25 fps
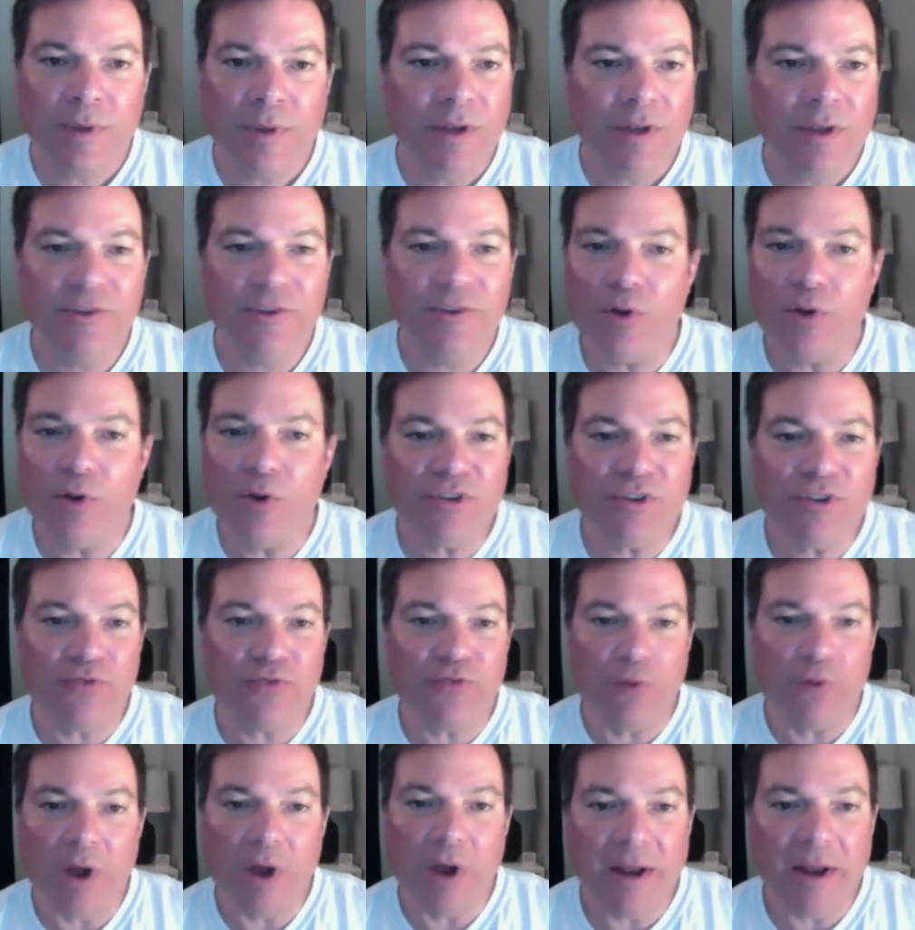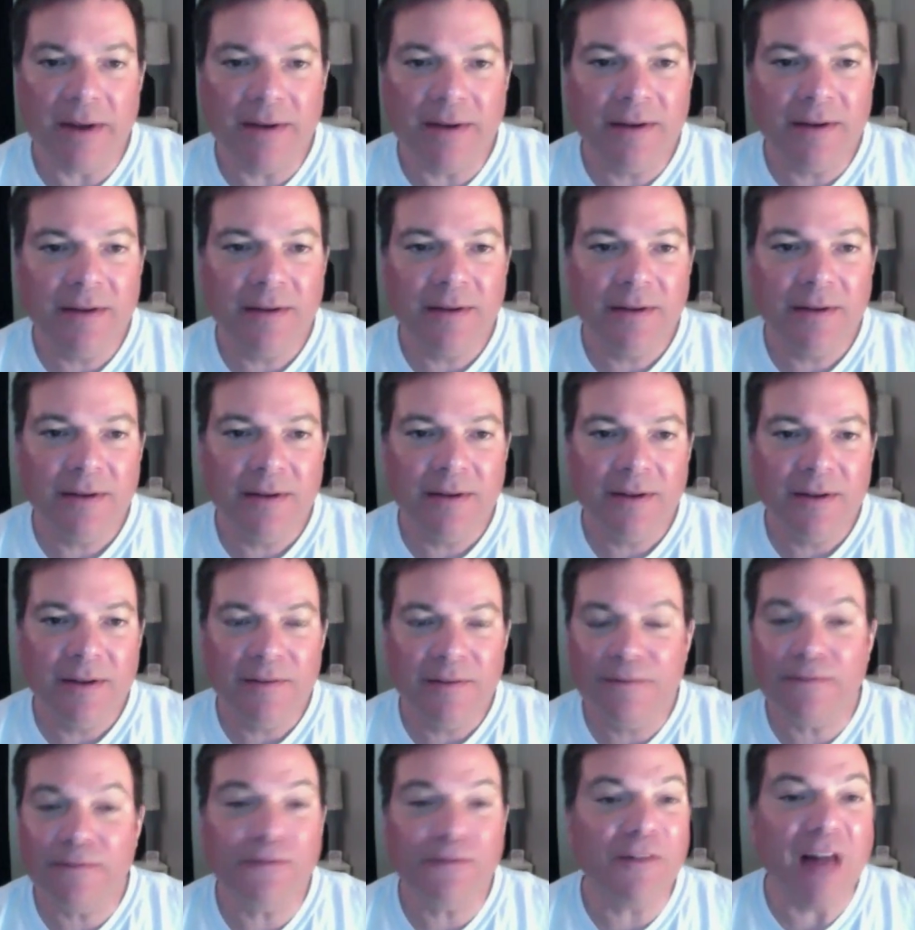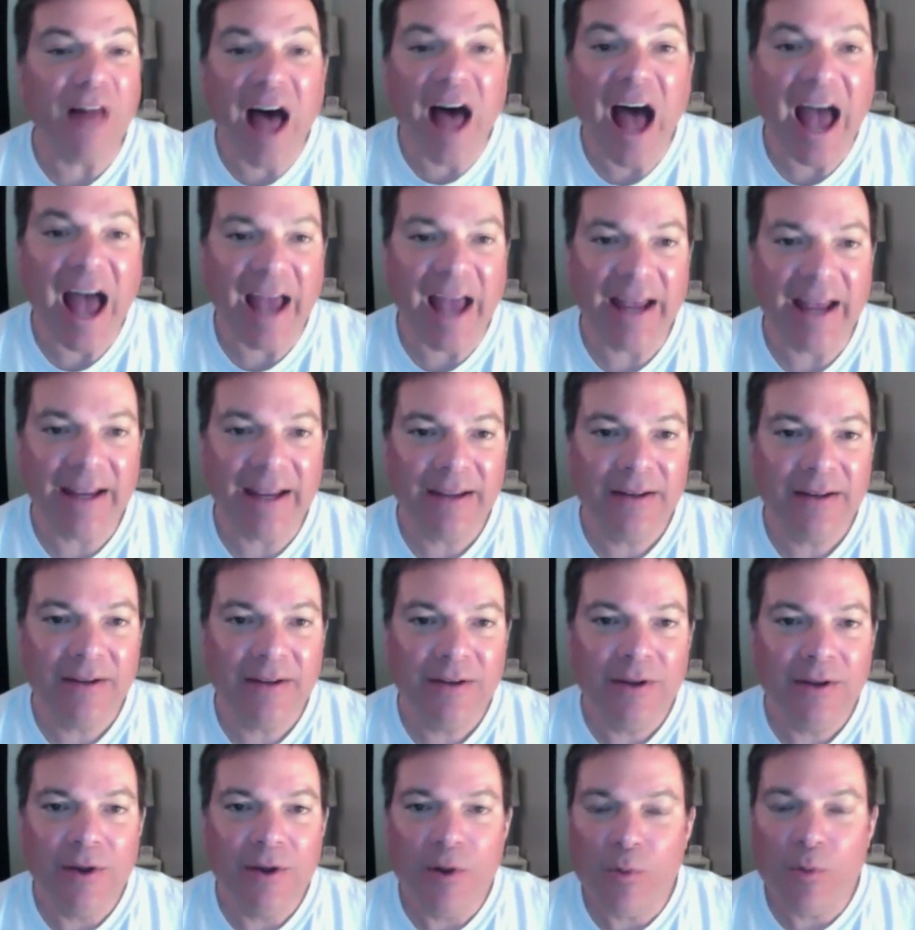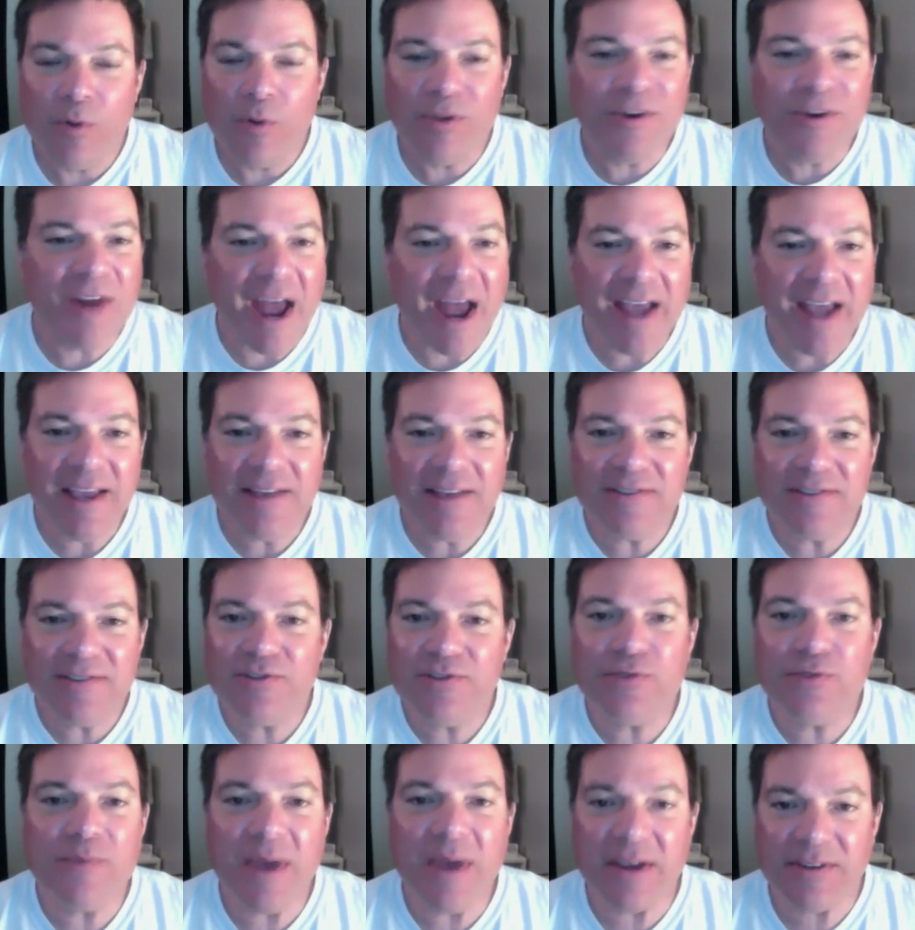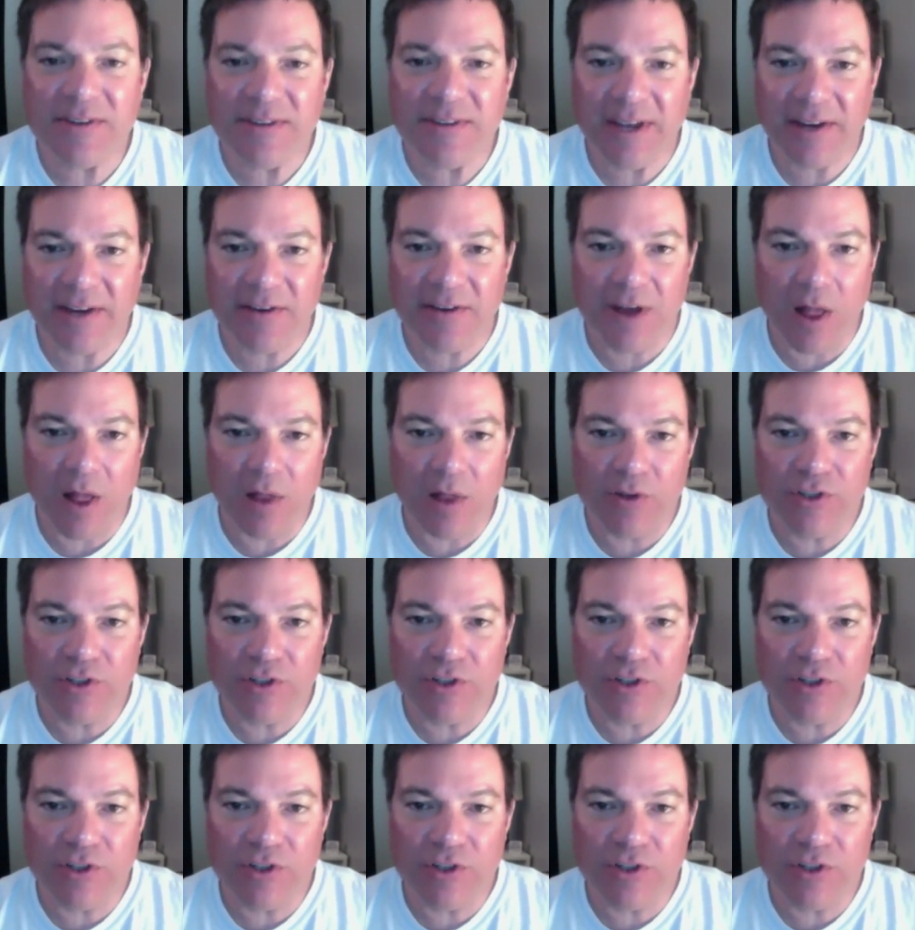Don't just run, fly. With Nike Zoom X technology,